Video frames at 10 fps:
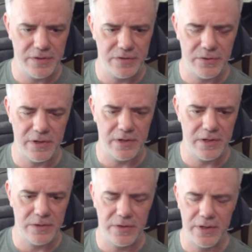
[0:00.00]
that's going
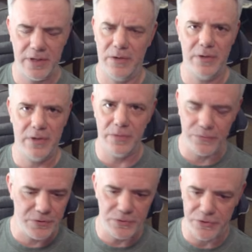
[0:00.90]
on right now. We don't have a
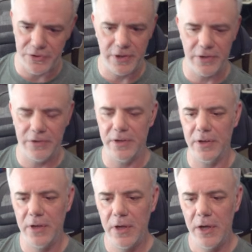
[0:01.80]
fusion or anything.